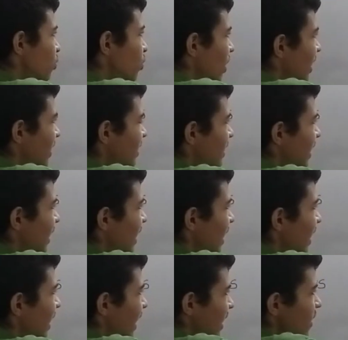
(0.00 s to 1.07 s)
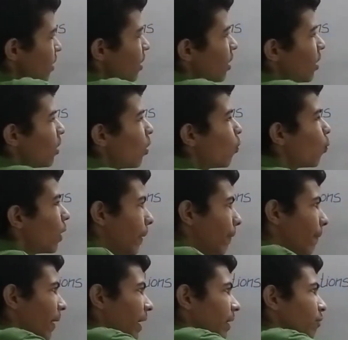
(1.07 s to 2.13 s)
So let's take it as 1
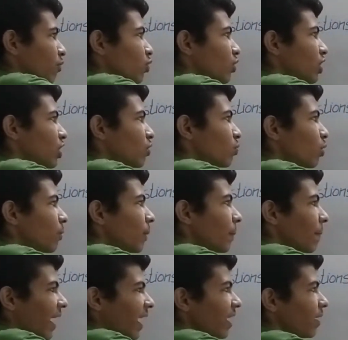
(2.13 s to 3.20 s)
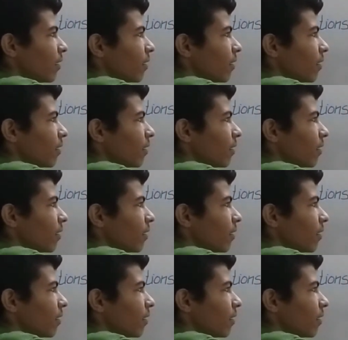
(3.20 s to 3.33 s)
pi. So this would be pi.